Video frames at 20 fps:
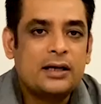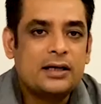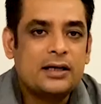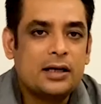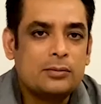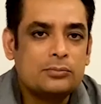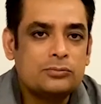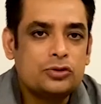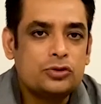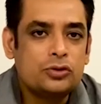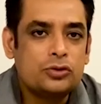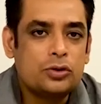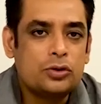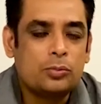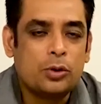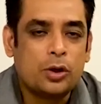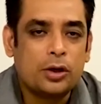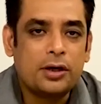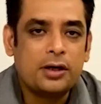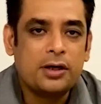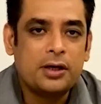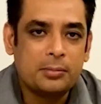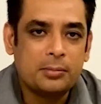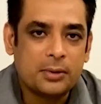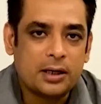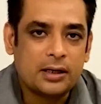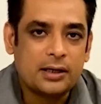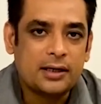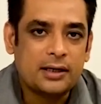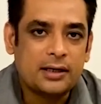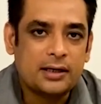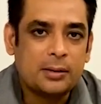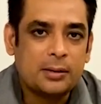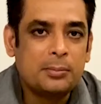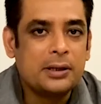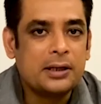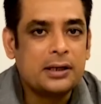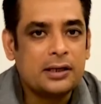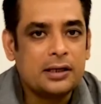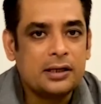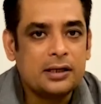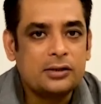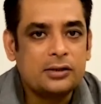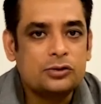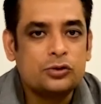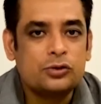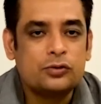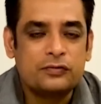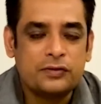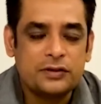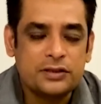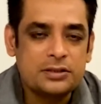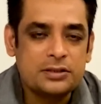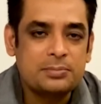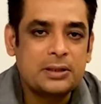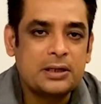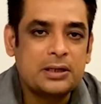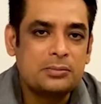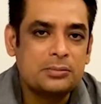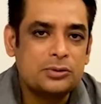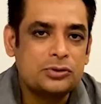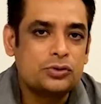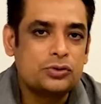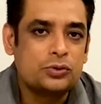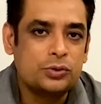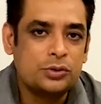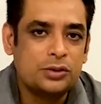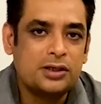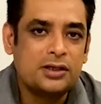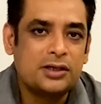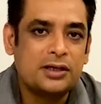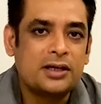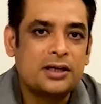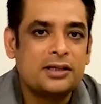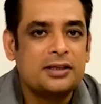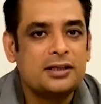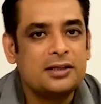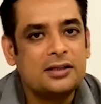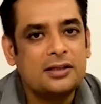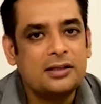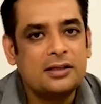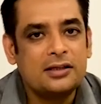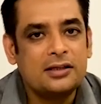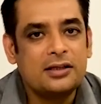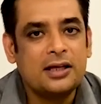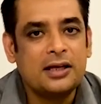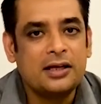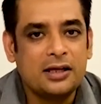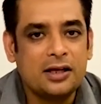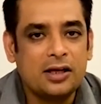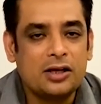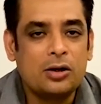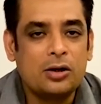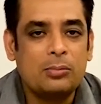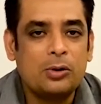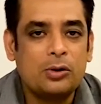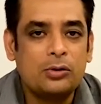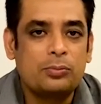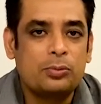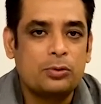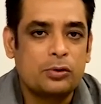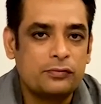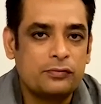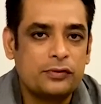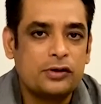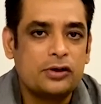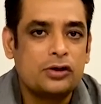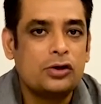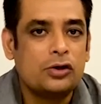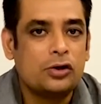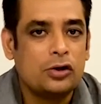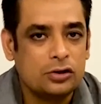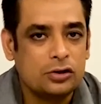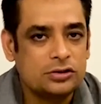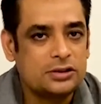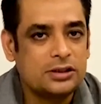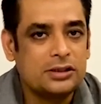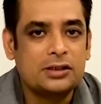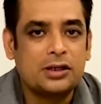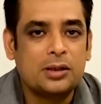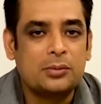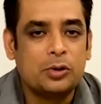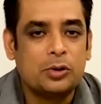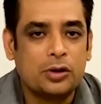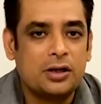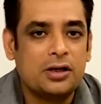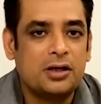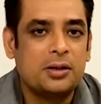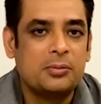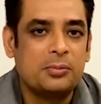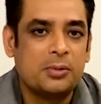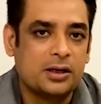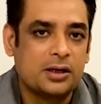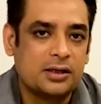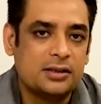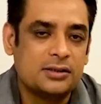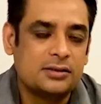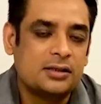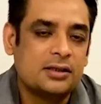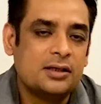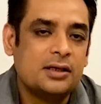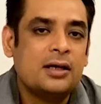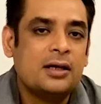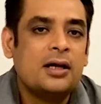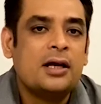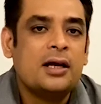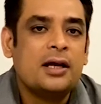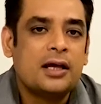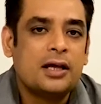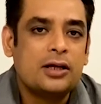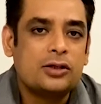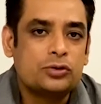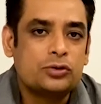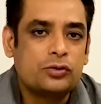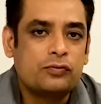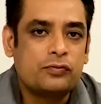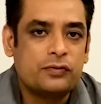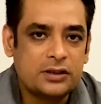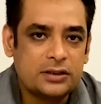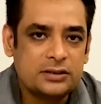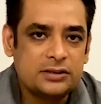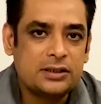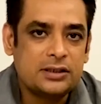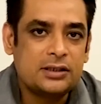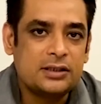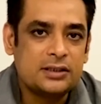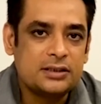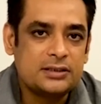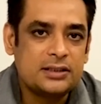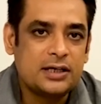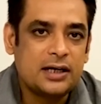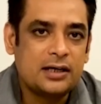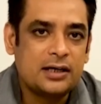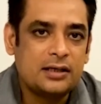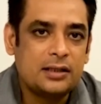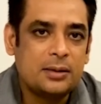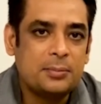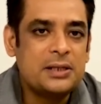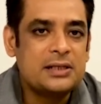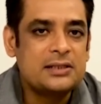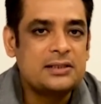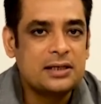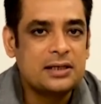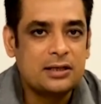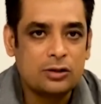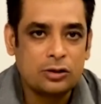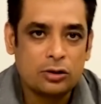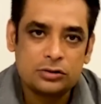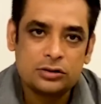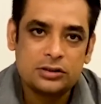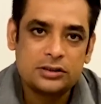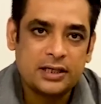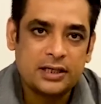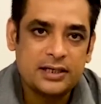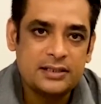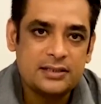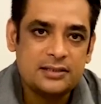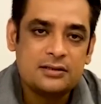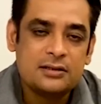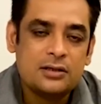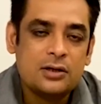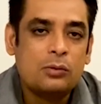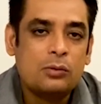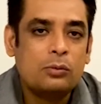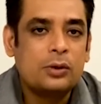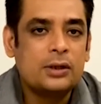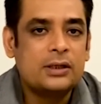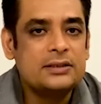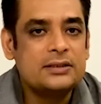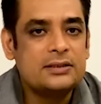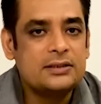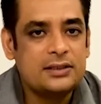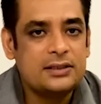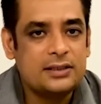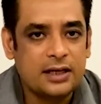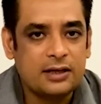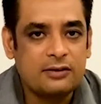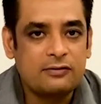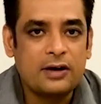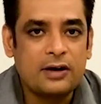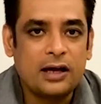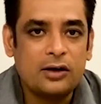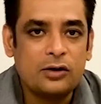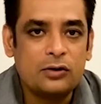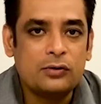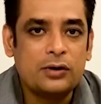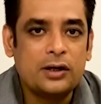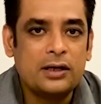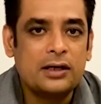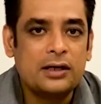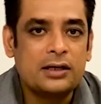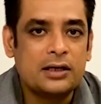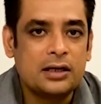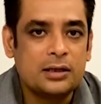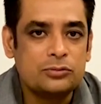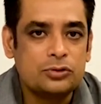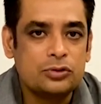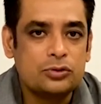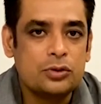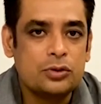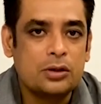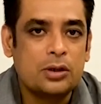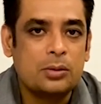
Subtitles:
it comes to commodity market, a beginner should first become a student rather than thinking about profit and loss in commodity market. He should first understand the basic lot size, what is the tick value when it comes to a